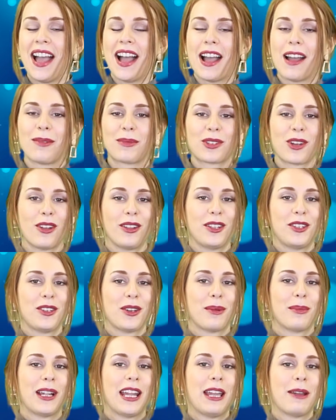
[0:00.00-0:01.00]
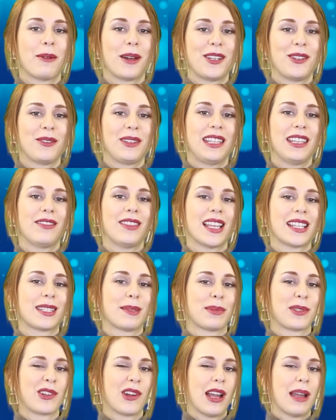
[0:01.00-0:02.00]
I'm Charlotte Dobre. I want you to give that
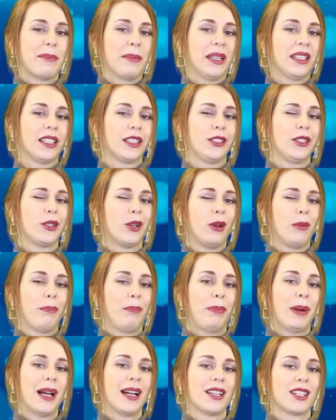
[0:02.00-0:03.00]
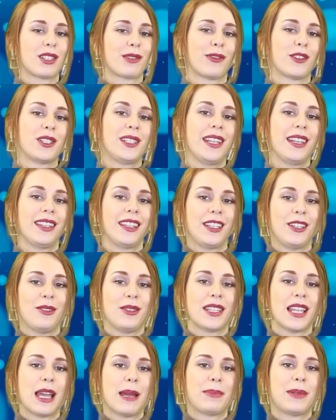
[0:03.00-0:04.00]
subscribe button a good old punch for daily
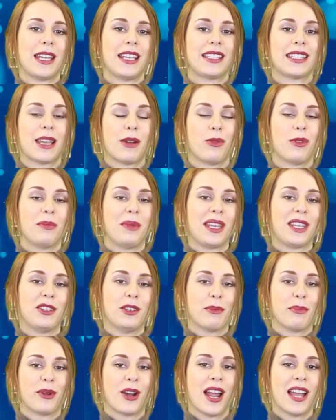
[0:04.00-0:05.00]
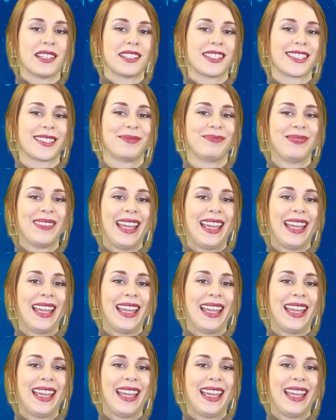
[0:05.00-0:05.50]
news updates that won't make you depressed.